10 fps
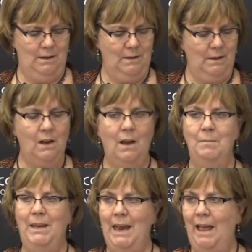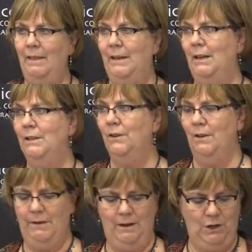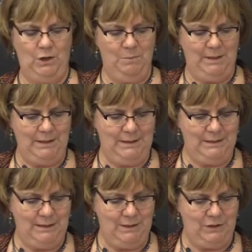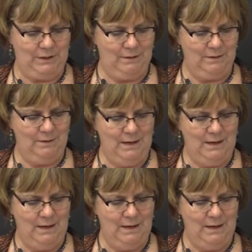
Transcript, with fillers: the commonalities of our human condition.